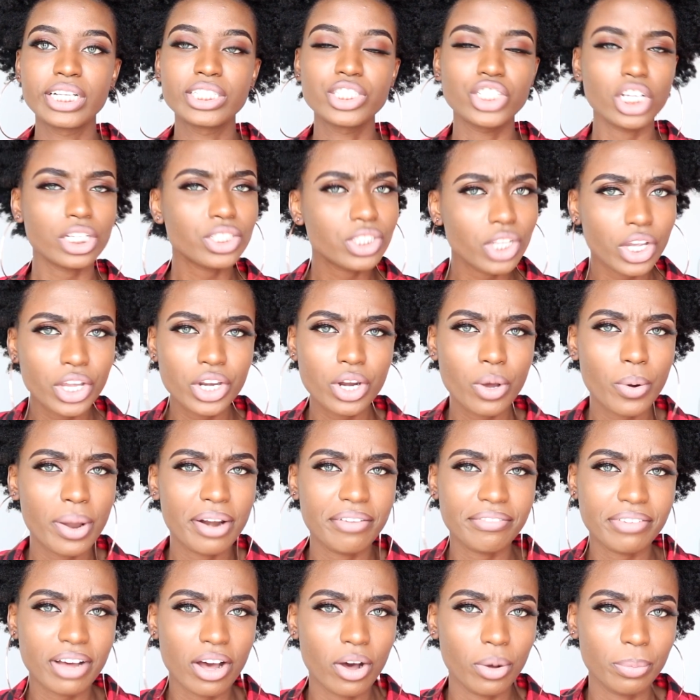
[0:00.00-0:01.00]
just so you know
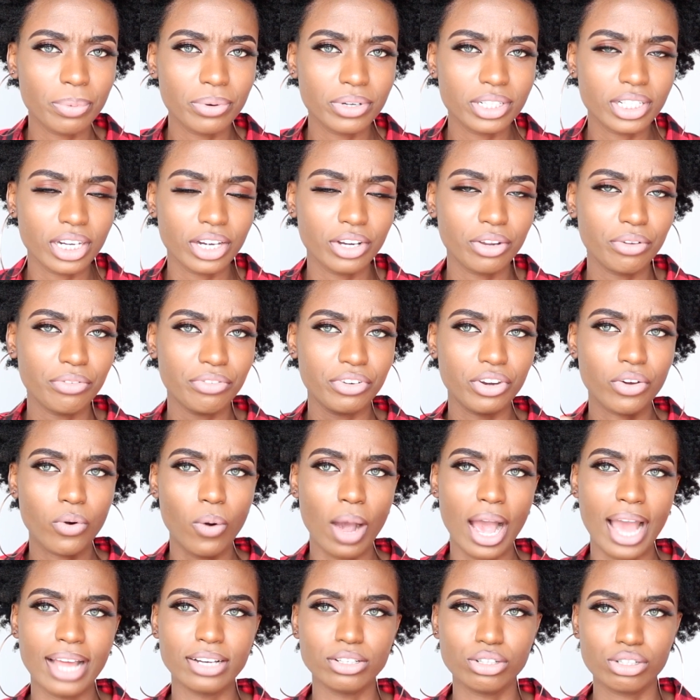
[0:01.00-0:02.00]
whenever I upload a new video
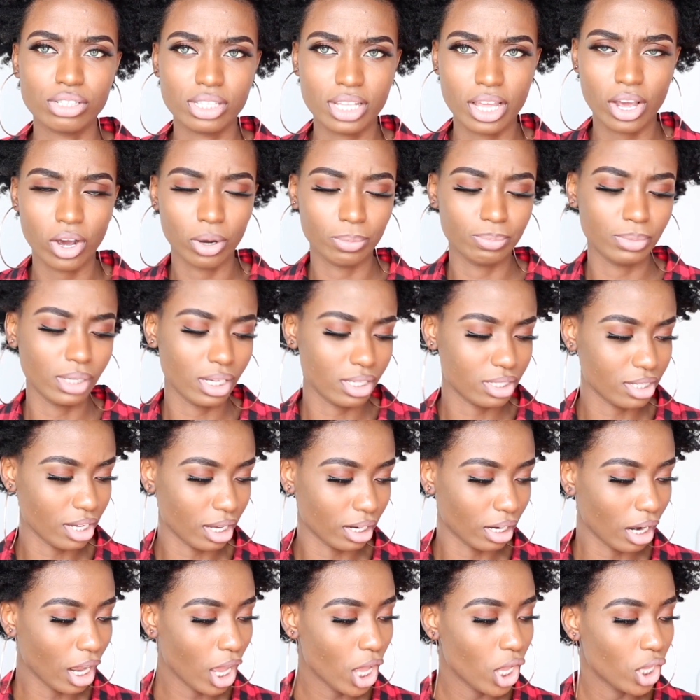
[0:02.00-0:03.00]
and you stay
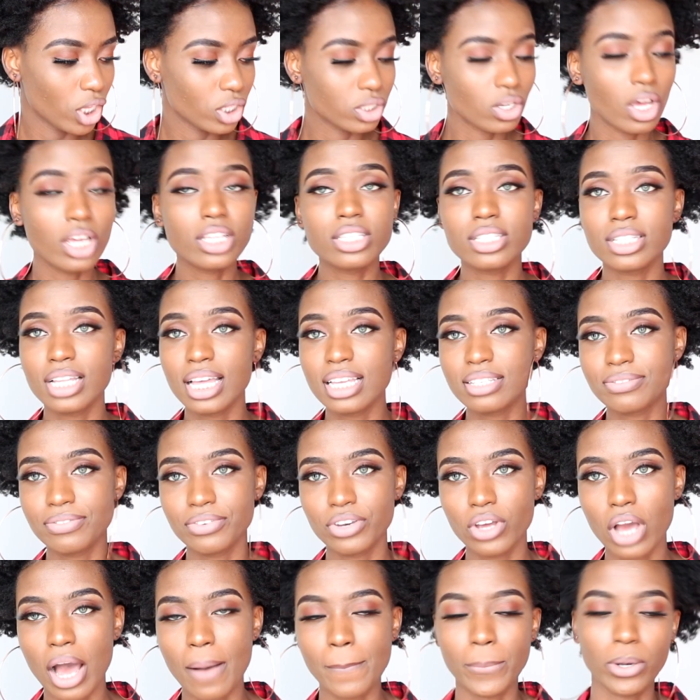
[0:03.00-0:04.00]
updated. So in today's
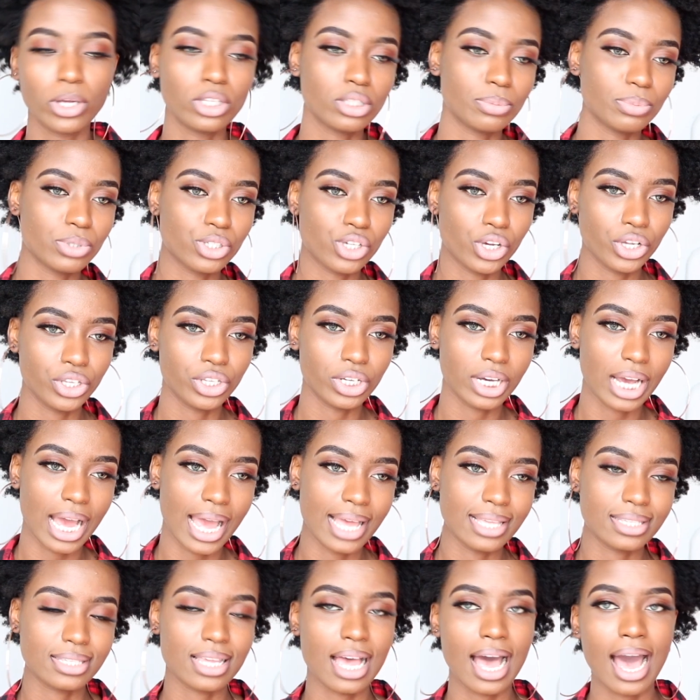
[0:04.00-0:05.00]
video, I'm going to be showing you
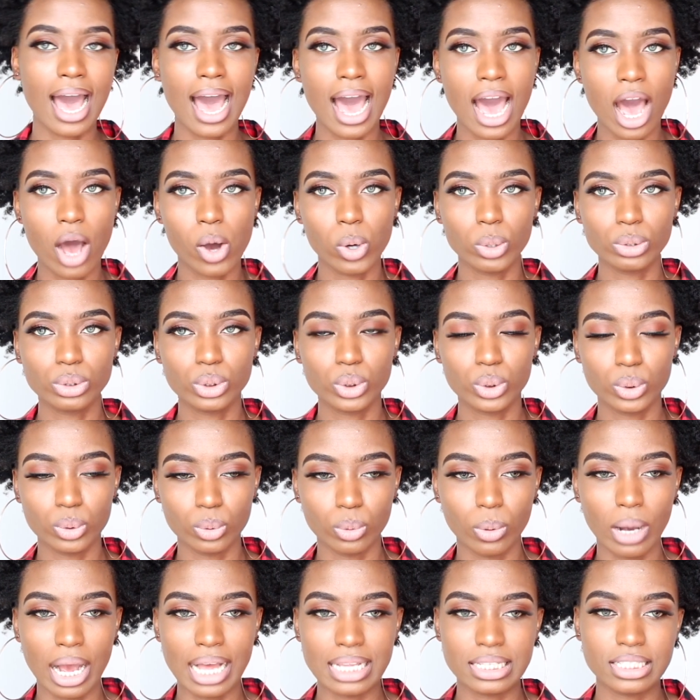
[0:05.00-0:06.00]
guys how
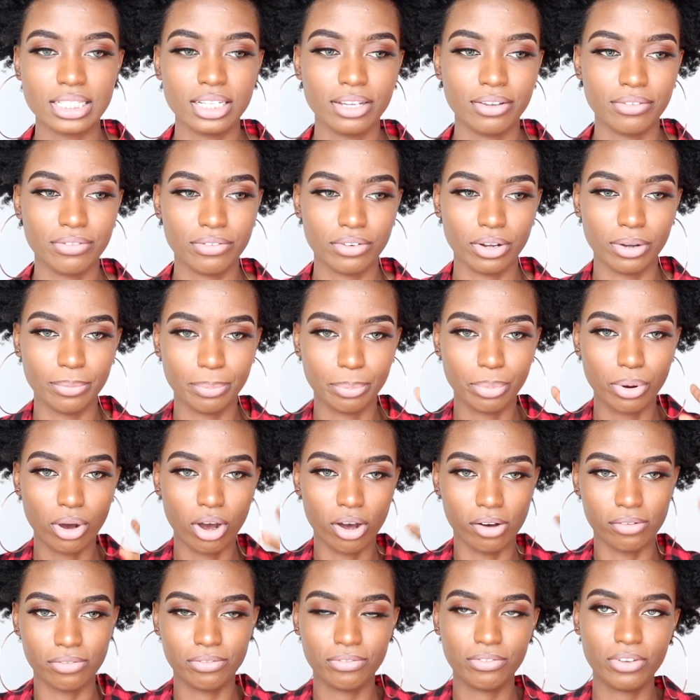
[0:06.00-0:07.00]
to achieve a
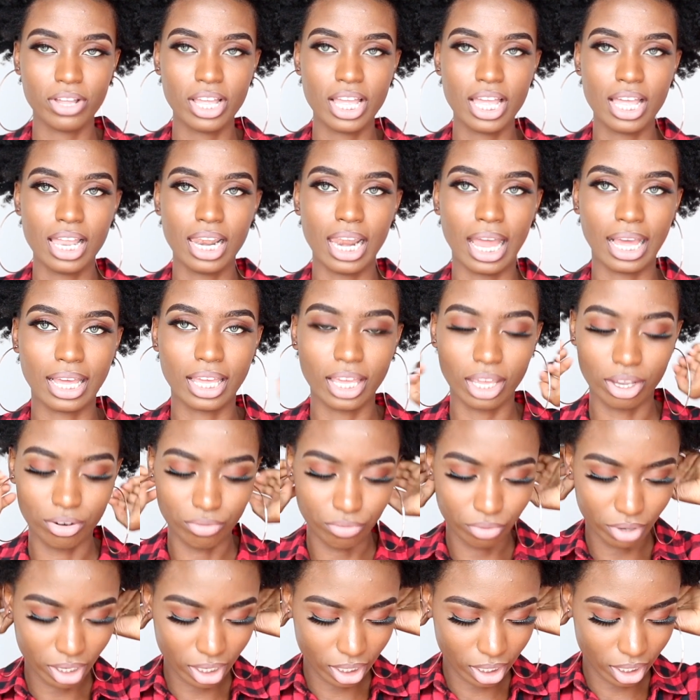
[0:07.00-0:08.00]
puff, like a
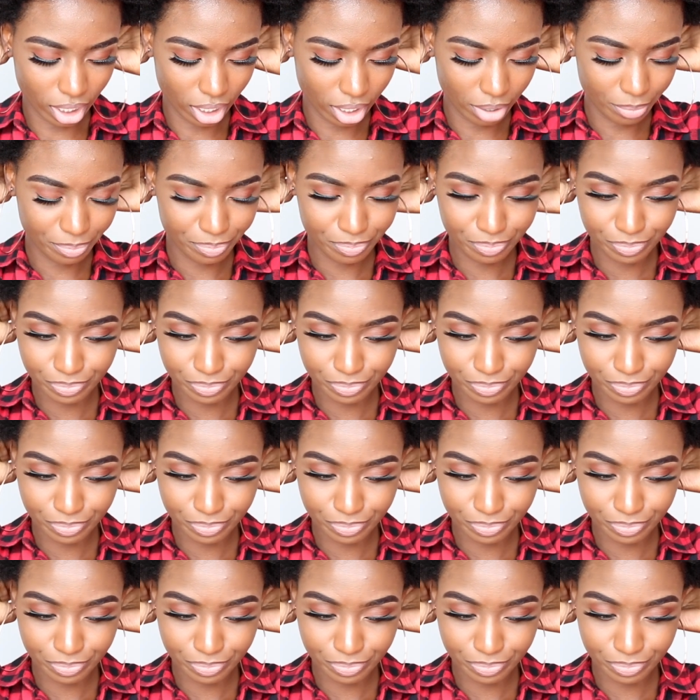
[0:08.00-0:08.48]
really,